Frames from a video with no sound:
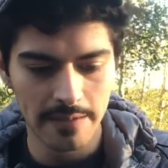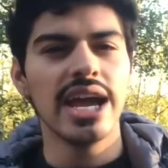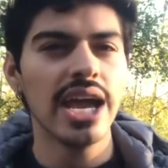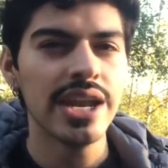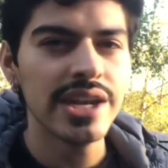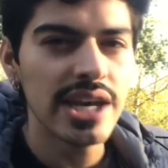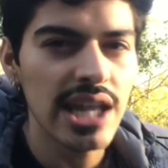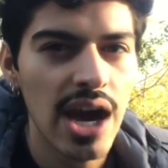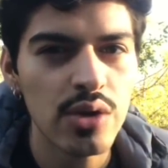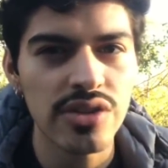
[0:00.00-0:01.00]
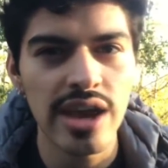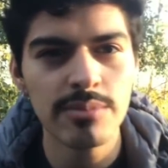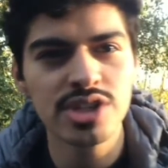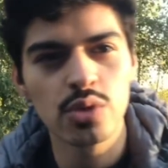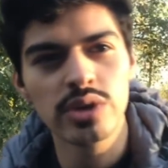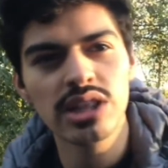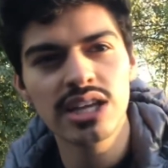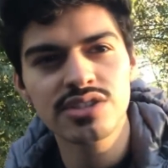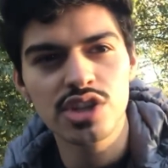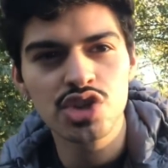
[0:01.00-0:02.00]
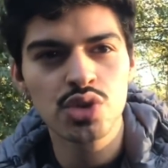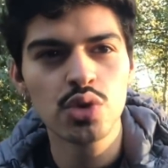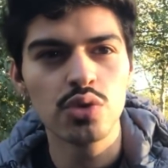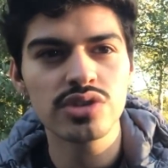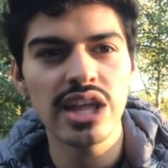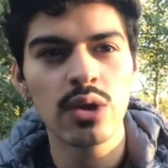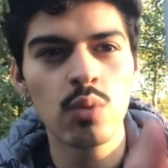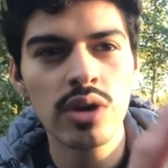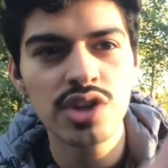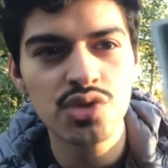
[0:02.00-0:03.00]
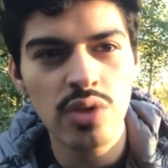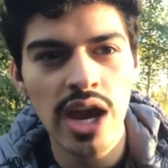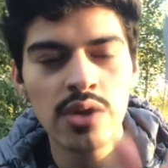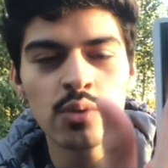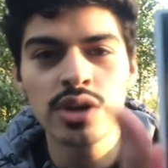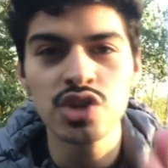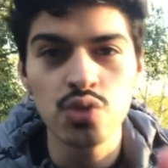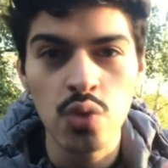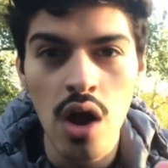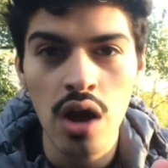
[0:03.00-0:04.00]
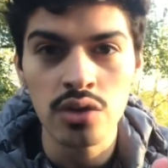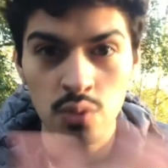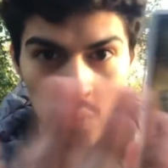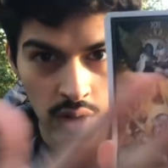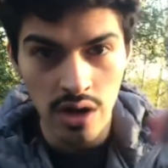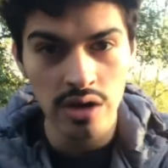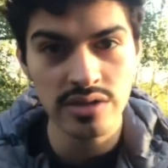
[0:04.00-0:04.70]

and it allowed them to realize the truths like what is right what is wrong where are the